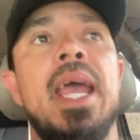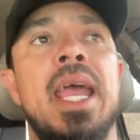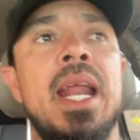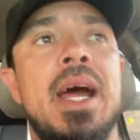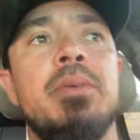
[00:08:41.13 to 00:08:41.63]

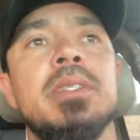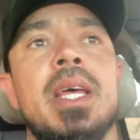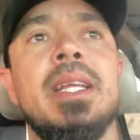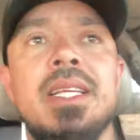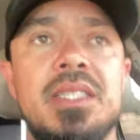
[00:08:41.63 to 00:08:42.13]
And I was
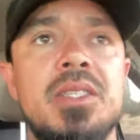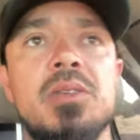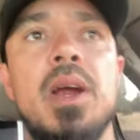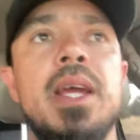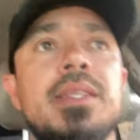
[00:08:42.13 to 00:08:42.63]
like, this is
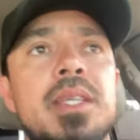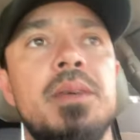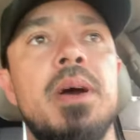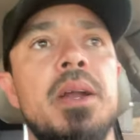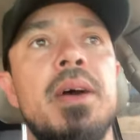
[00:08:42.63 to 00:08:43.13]
crazy.
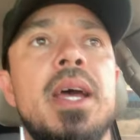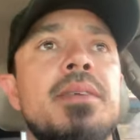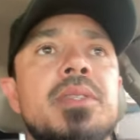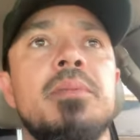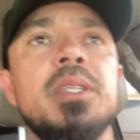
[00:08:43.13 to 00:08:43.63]
Why do I
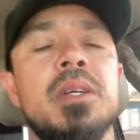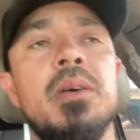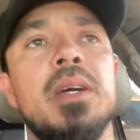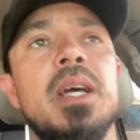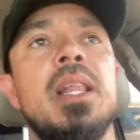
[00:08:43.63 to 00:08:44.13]
have so much
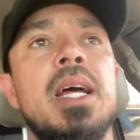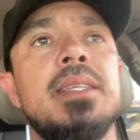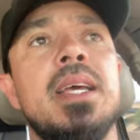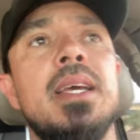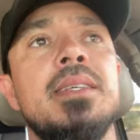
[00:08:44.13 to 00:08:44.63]
coconut
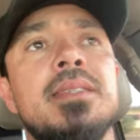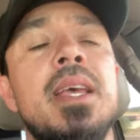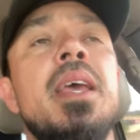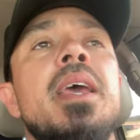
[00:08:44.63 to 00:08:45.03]
lattes?